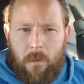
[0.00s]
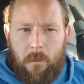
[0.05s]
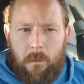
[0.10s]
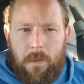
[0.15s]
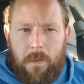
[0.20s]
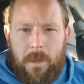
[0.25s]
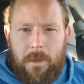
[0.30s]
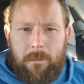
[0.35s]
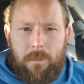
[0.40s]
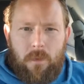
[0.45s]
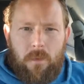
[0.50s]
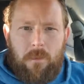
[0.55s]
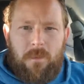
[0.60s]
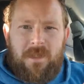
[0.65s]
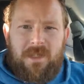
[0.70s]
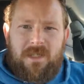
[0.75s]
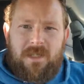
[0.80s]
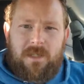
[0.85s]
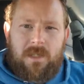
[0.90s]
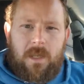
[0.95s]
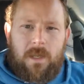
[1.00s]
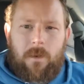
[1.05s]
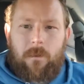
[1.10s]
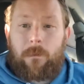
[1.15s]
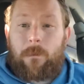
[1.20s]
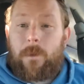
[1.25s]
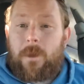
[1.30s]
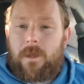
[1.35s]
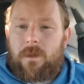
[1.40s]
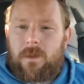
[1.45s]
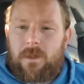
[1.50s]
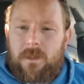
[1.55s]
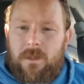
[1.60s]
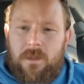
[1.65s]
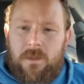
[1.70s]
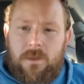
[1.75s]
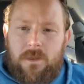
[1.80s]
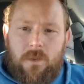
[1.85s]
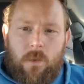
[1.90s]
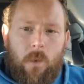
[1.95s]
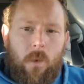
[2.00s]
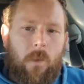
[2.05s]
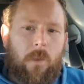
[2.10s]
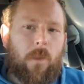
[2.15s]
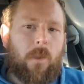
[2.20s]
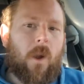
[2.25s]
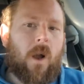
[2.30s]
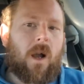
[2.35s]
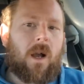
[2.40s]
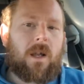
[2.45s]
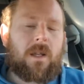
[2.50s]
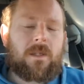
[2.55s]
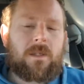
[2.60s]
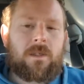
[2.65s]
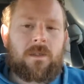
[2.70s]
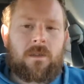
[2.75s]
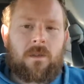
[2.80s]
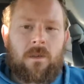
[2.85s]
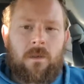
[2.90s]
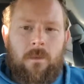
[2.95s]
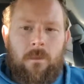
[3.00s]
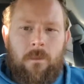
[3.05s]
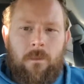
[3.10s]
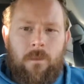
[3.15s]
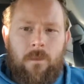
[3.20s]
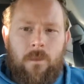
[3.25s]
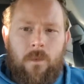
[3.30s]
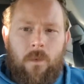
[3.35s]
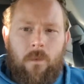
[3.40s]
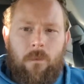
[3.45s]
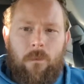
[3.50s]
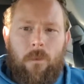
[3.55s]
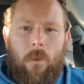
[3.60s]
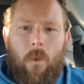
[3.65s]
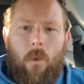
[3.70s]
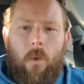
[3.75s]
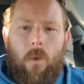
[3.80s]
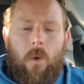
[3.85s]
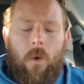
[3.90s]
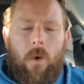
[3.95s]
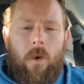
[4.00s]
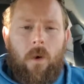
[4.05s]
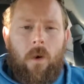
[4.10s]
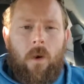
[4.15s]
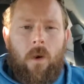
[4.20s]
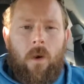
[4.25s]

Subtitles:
People mistake feelings or thoughts for